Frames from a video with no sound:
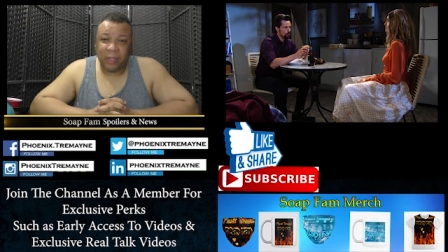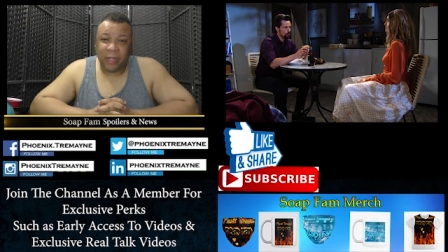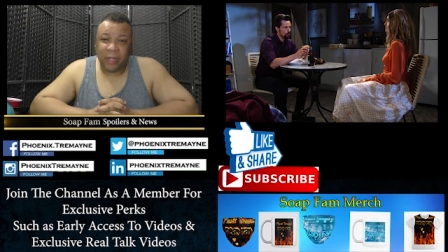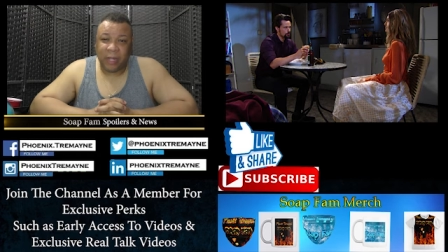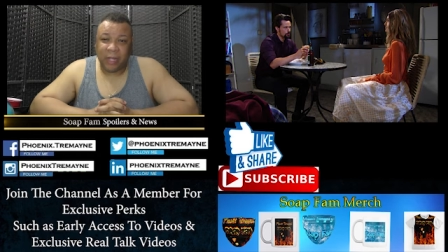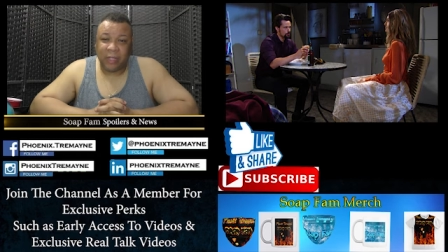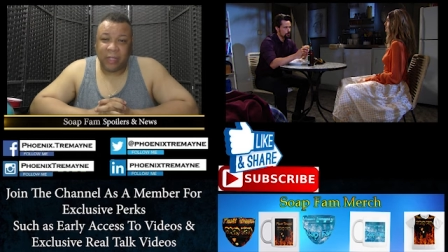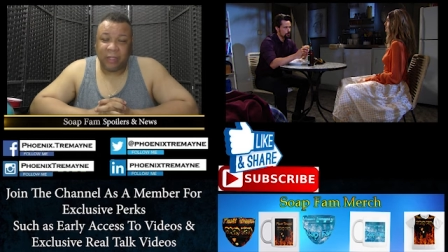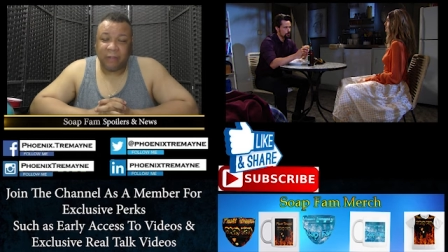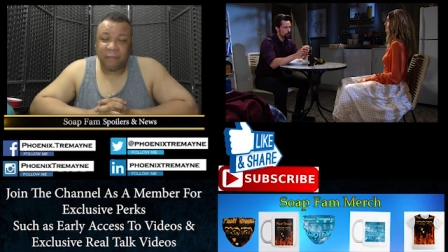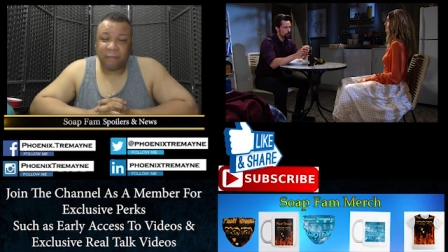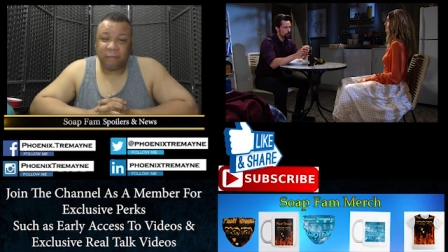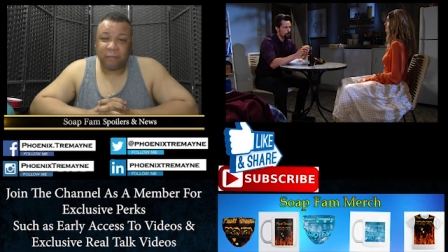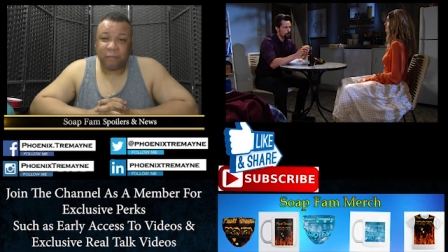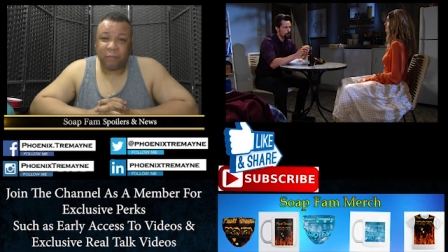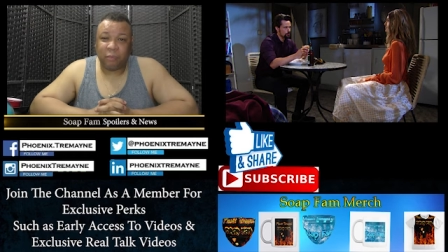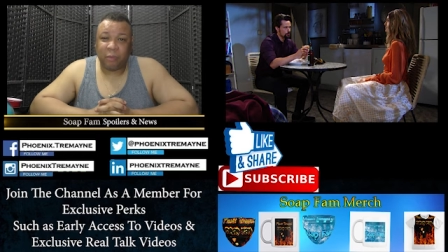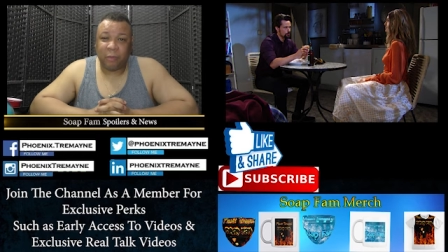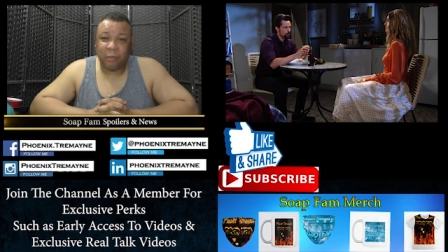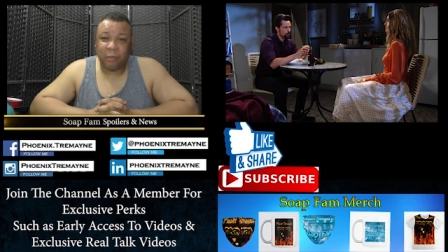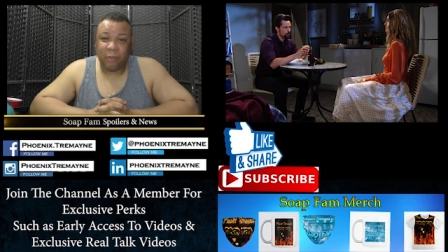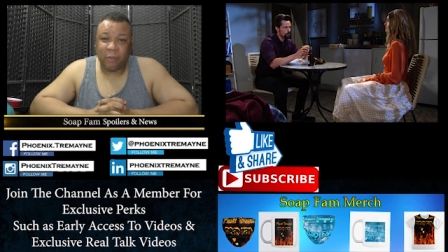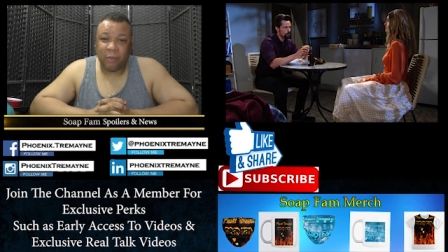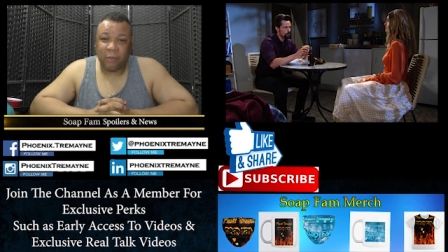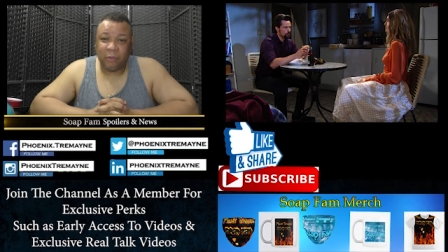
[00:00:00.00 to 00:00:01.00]
like
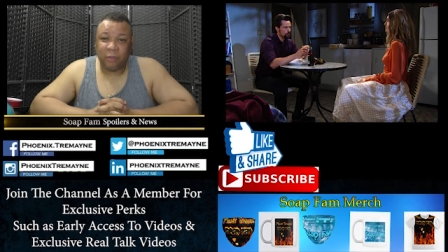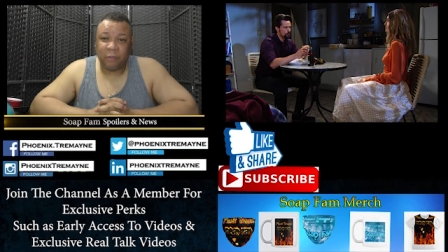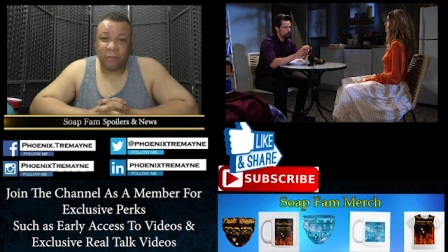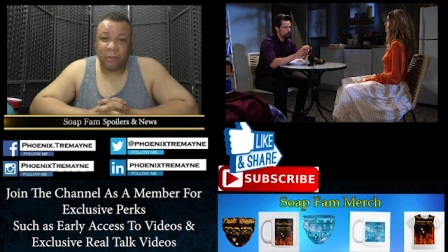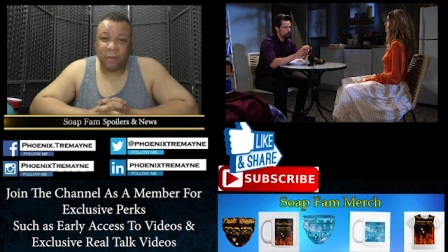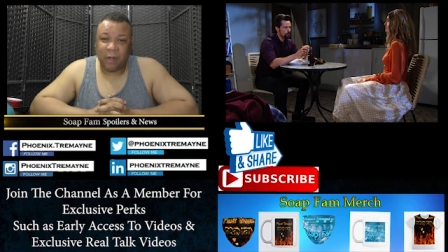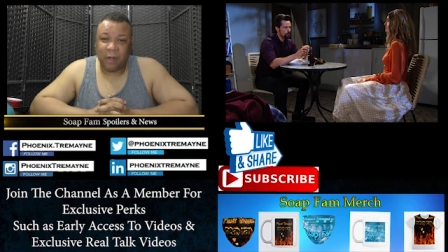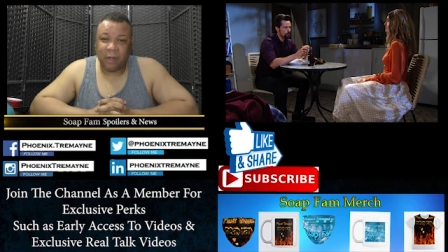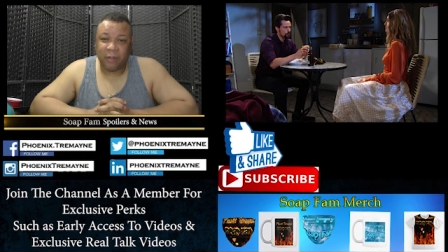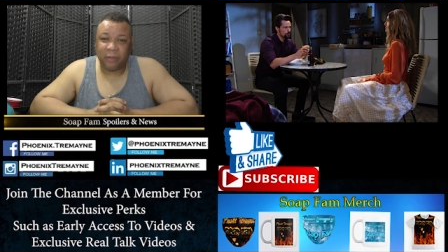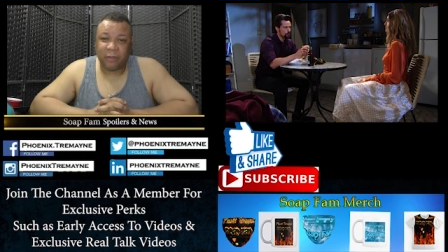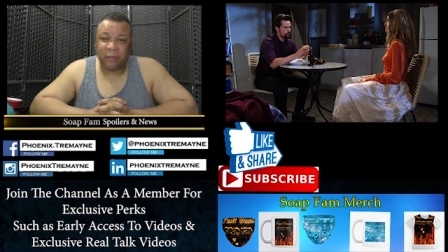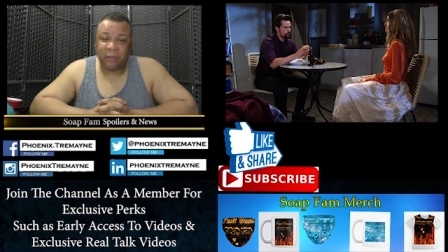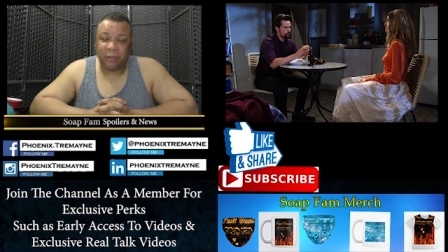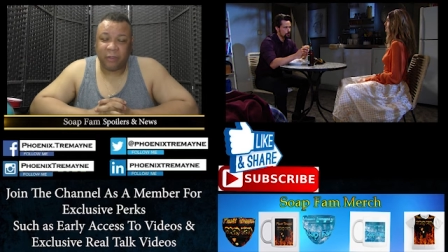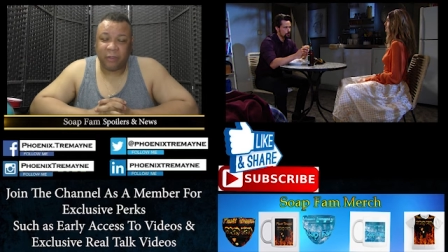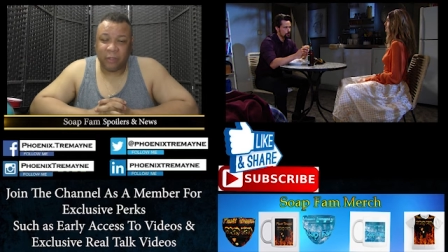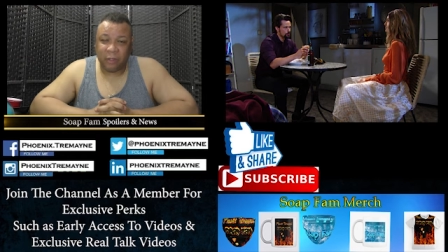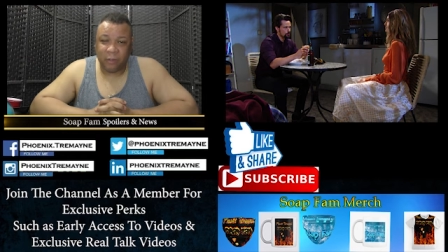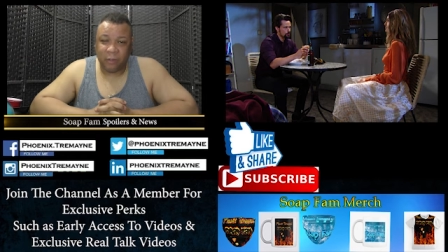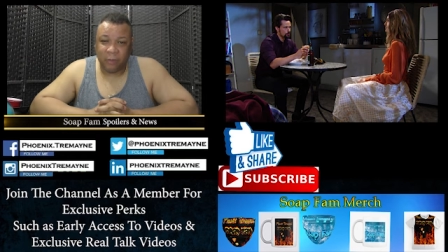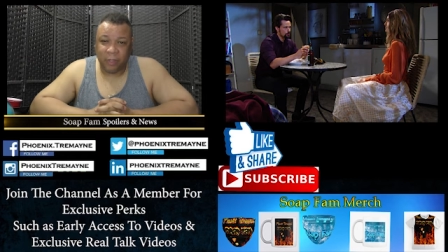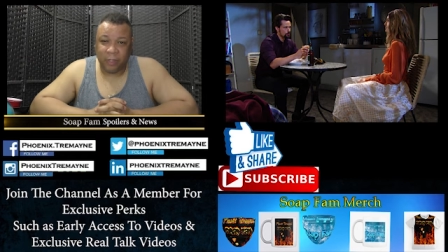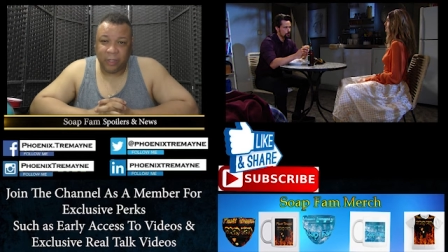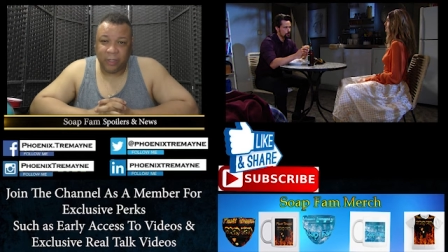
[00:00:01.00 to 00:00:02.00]
propose marriage to
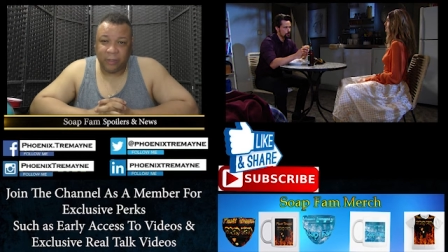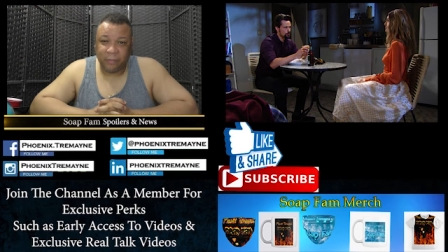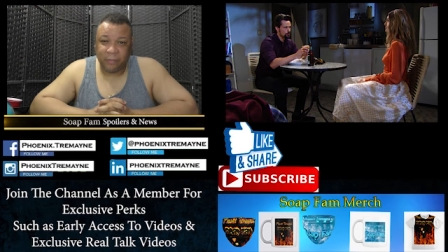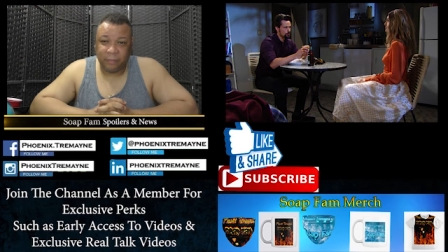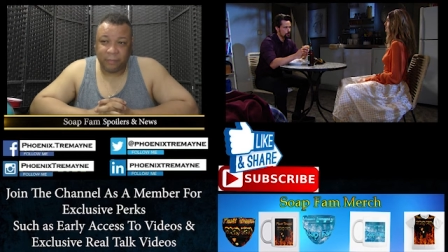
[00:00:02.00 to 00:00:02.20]
Zoe